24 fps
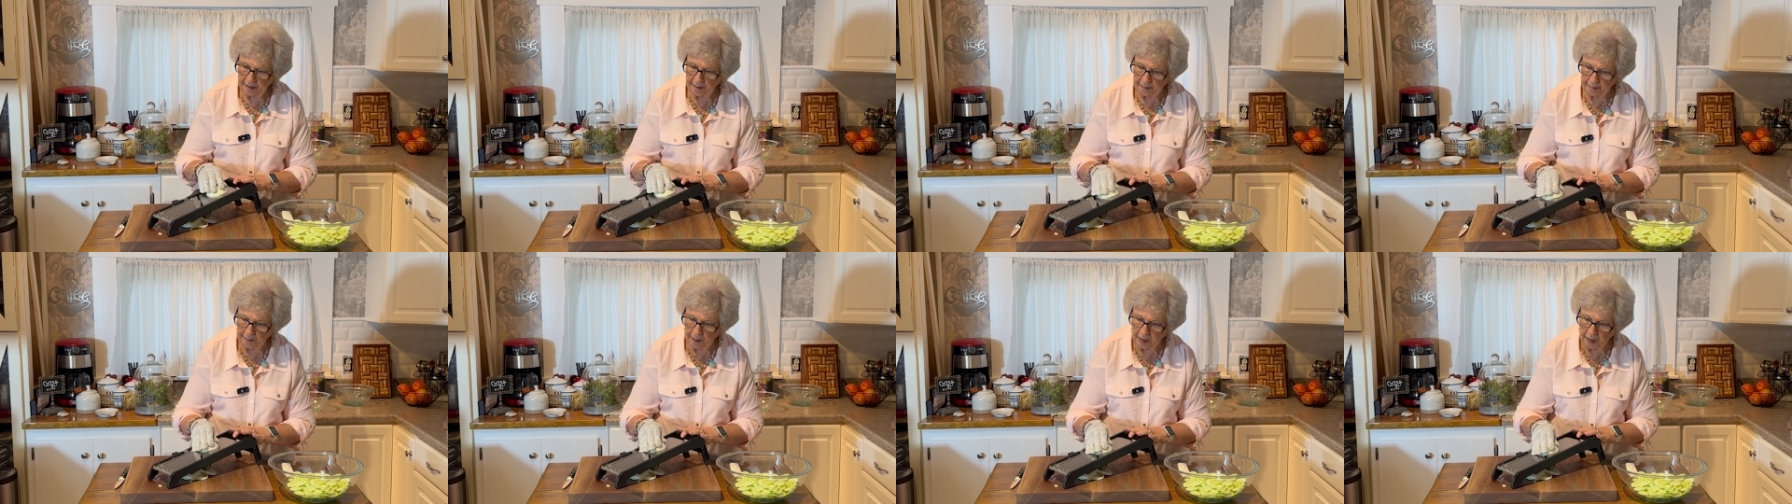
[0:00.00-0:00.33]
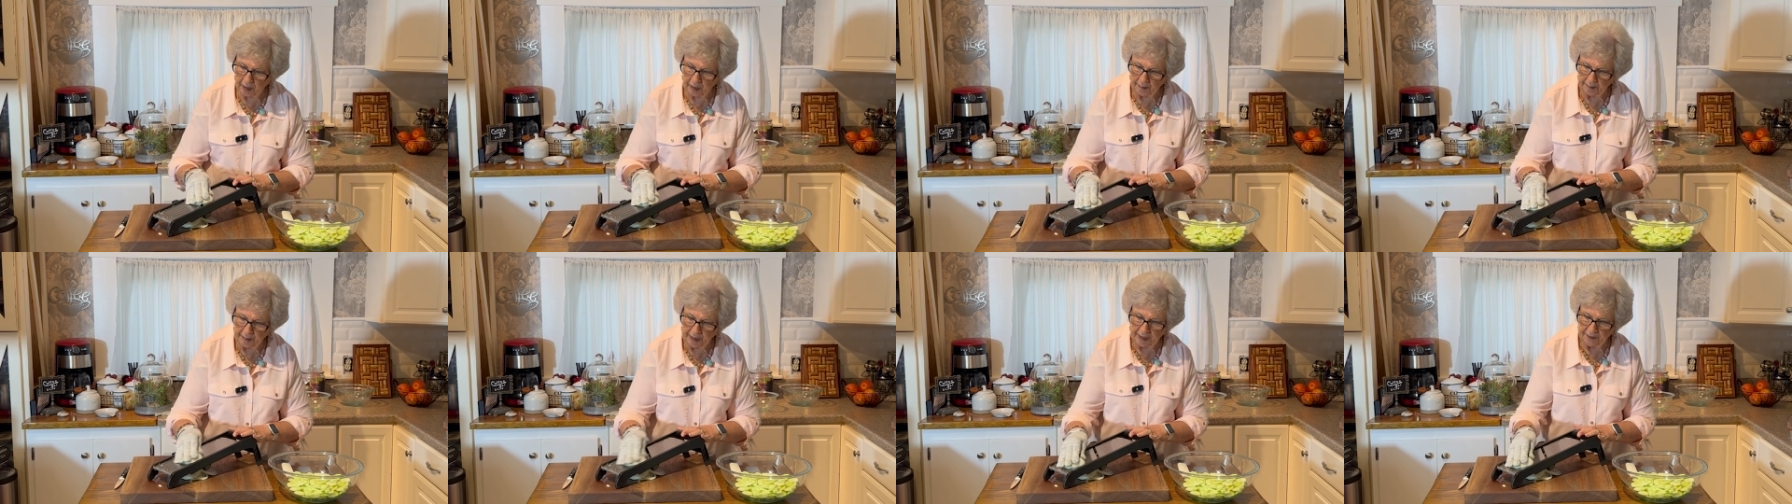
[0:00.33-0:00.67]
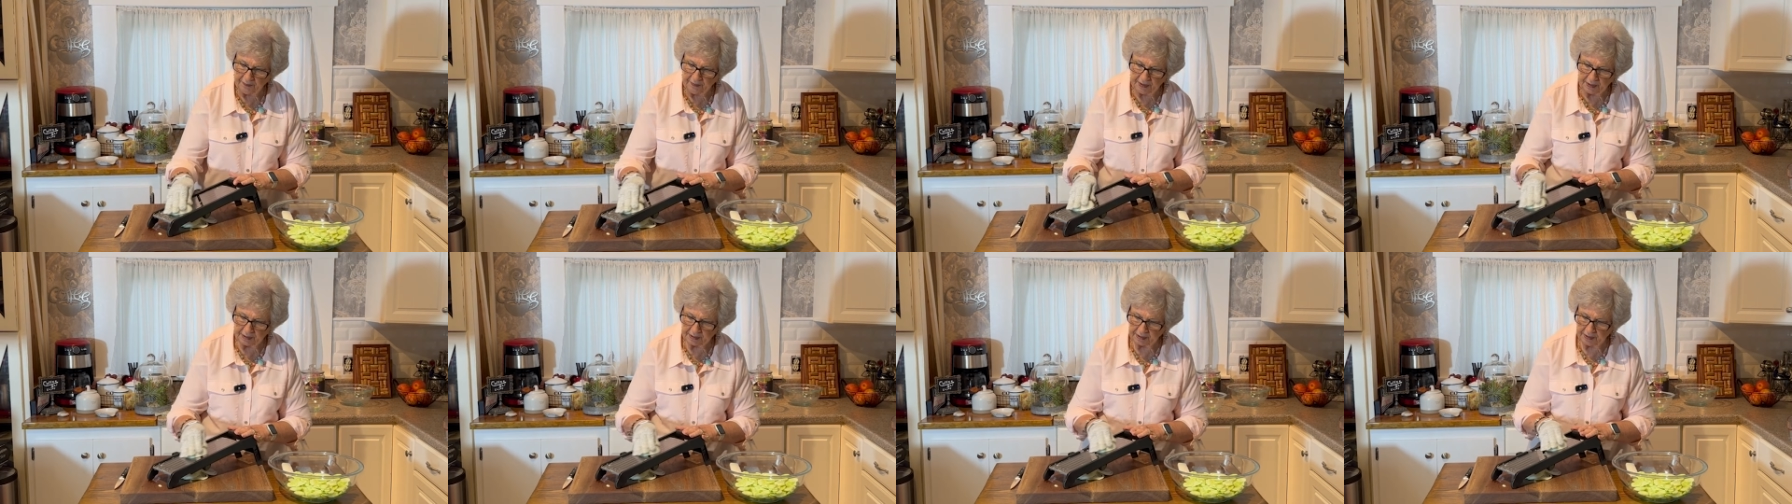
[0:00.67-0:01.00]
mom had
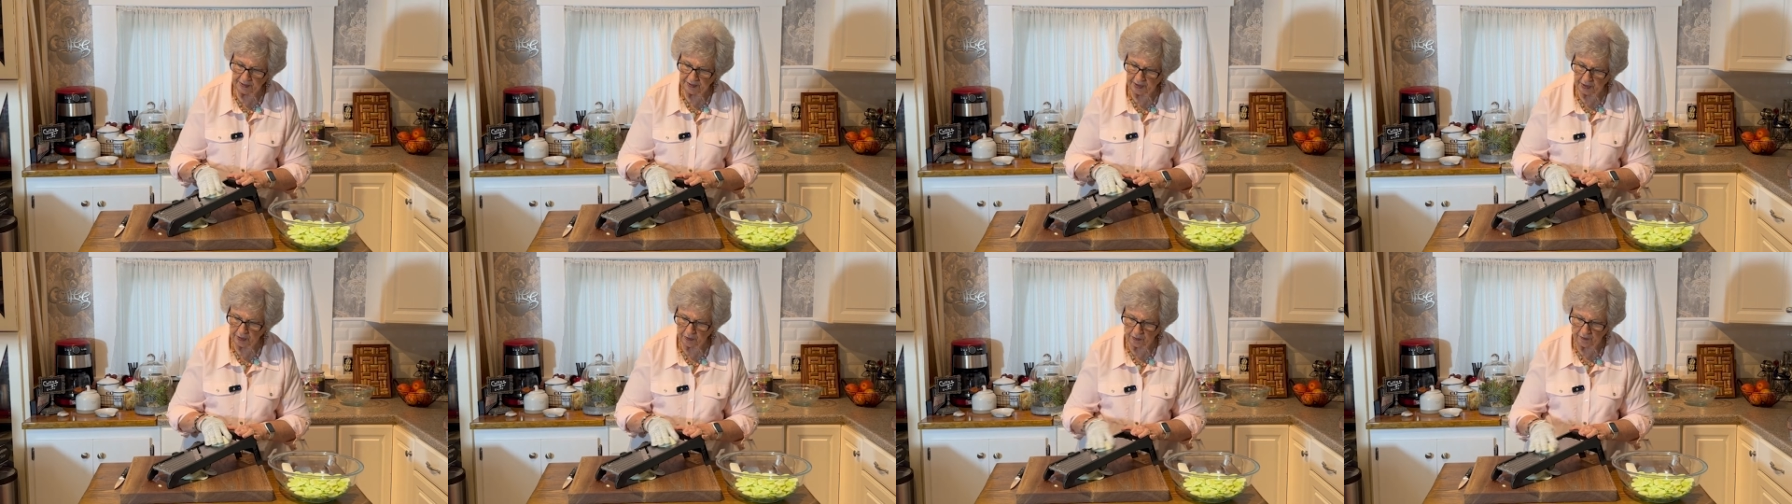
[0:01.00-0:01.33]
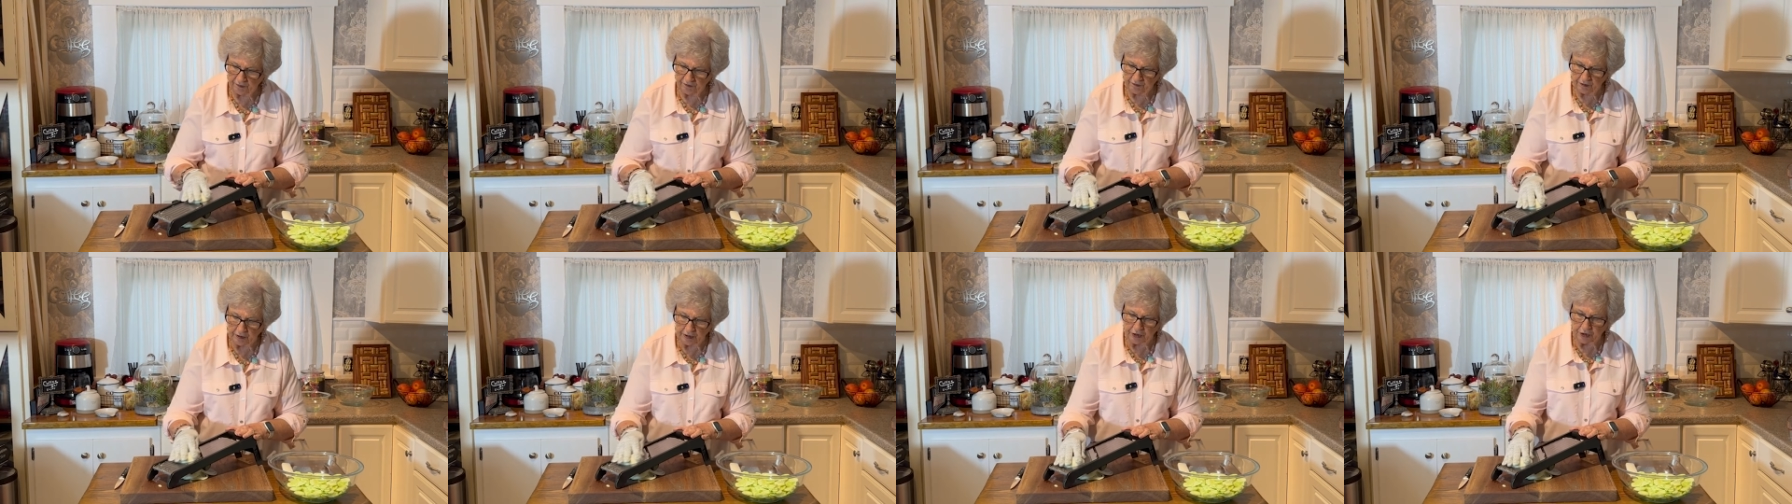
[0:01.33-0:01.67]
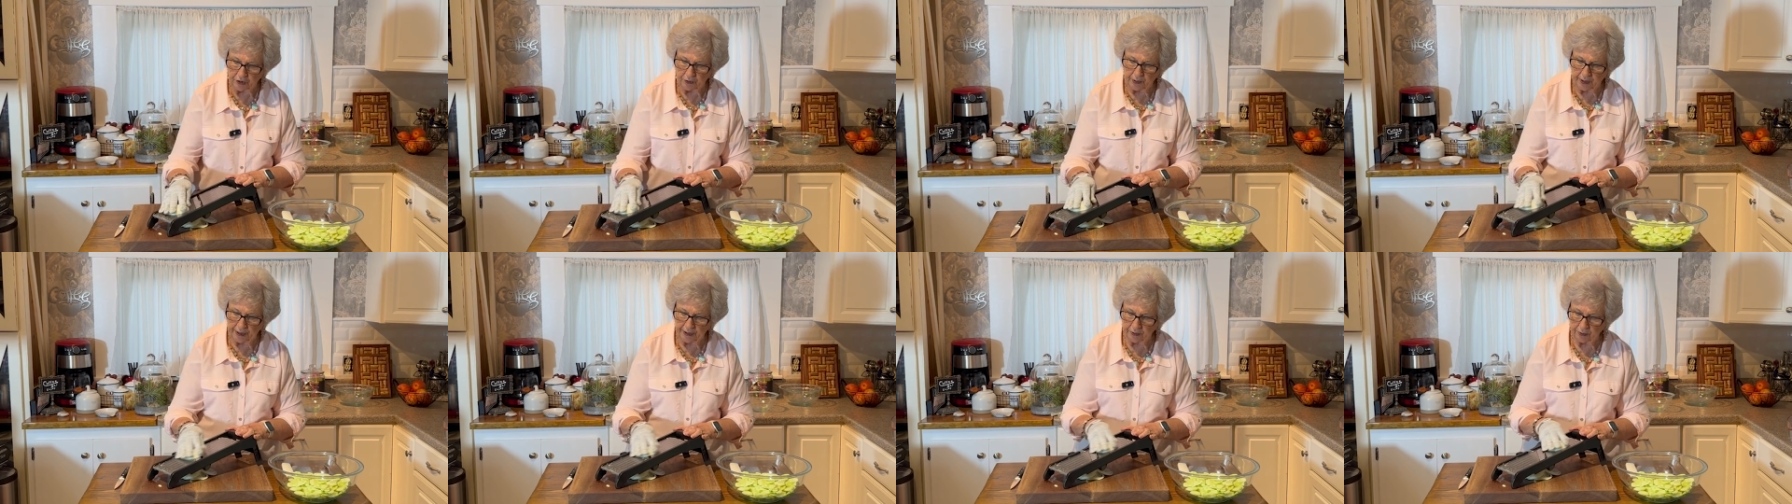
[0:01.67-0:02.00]
this in their
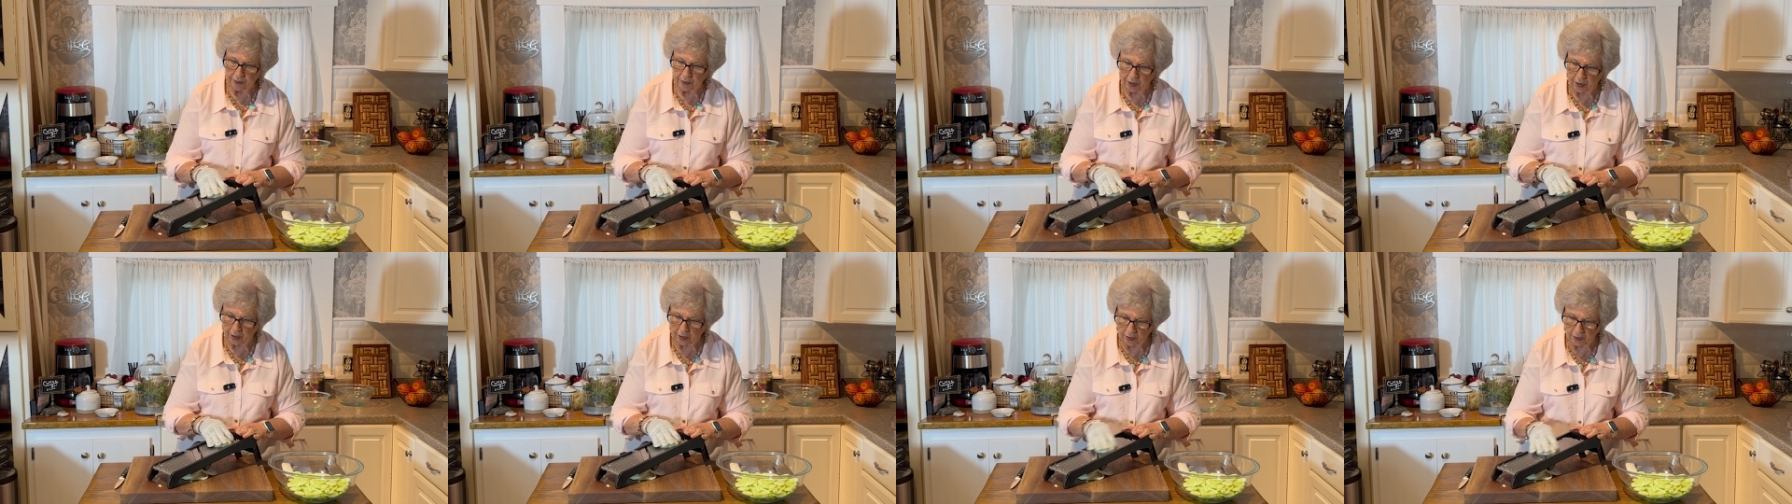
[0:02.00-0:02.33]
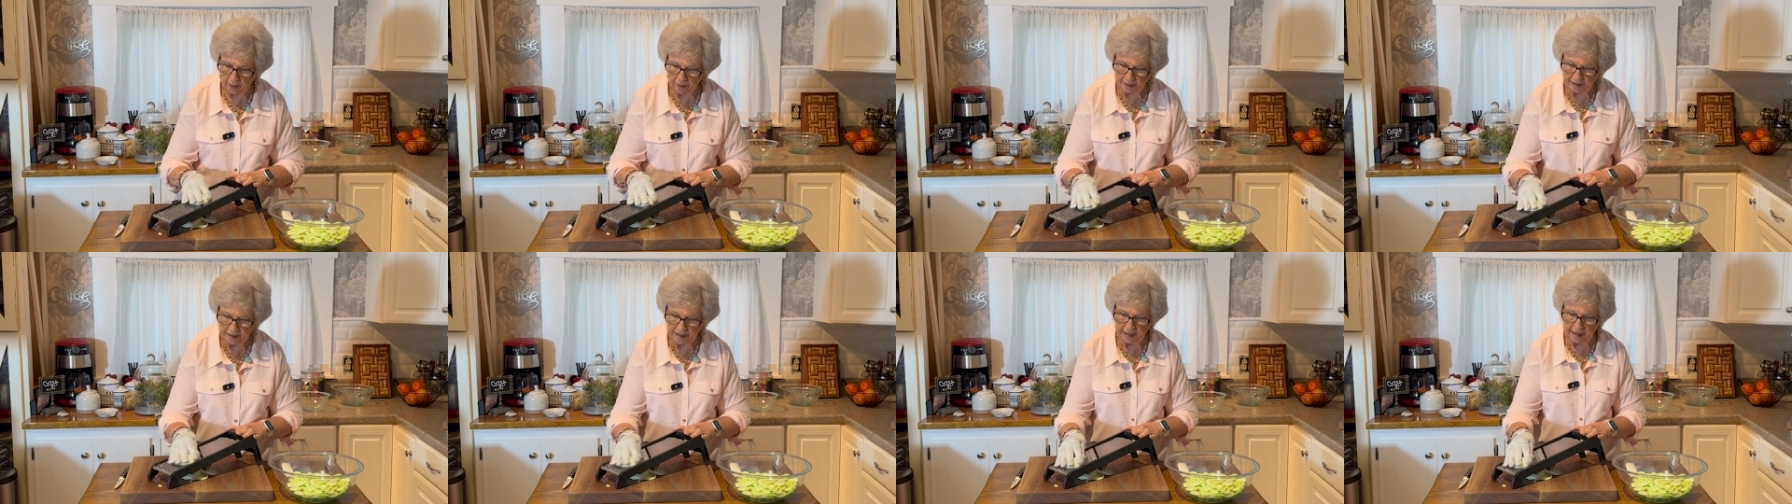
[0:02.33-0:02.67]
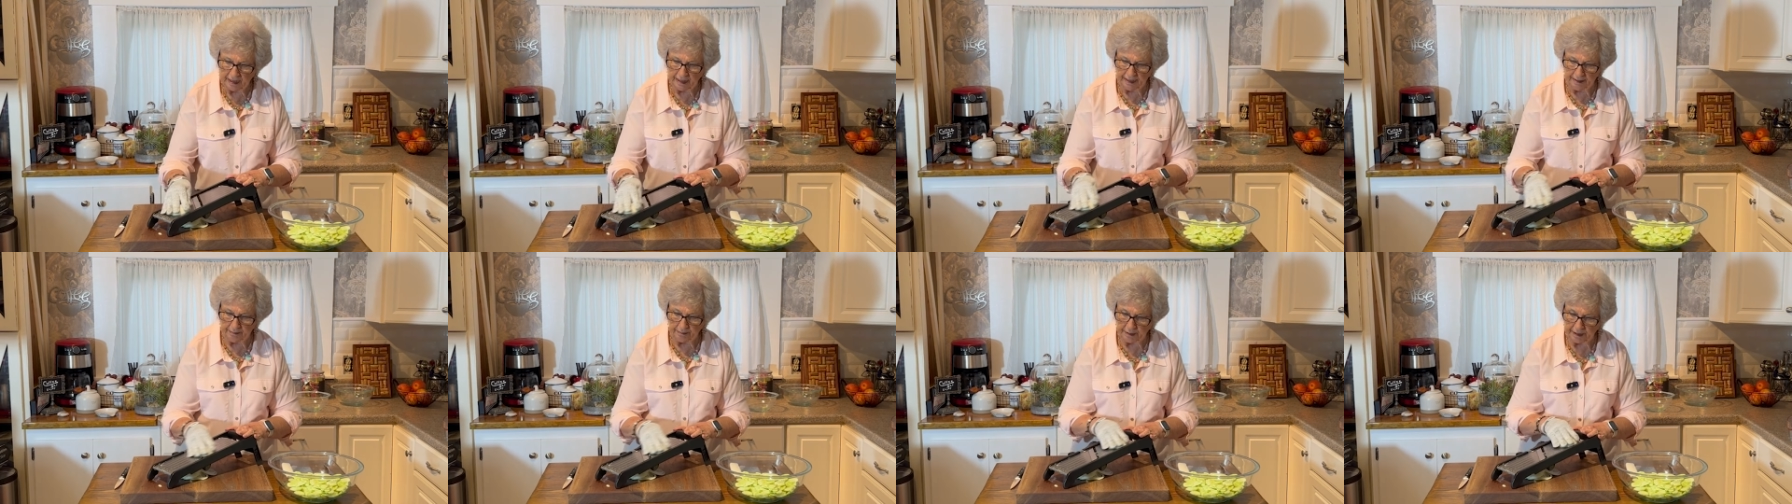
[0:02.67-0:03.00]
refrigerator all the
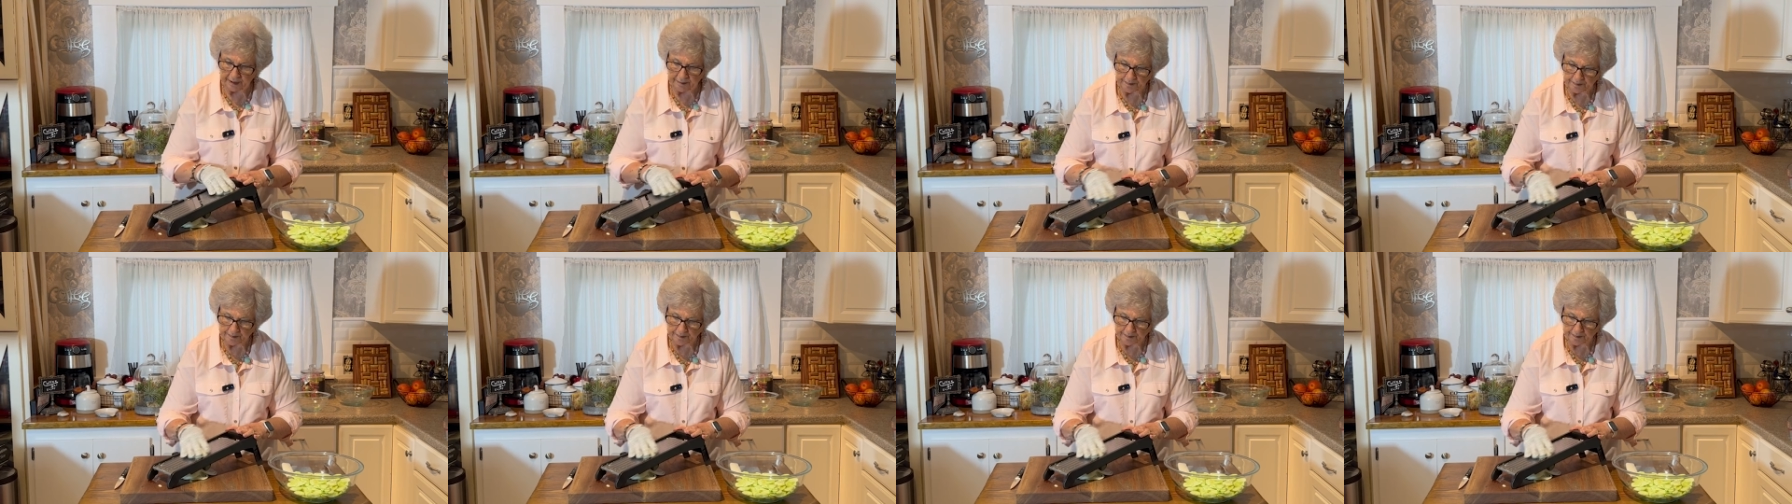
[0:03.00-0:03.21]
time.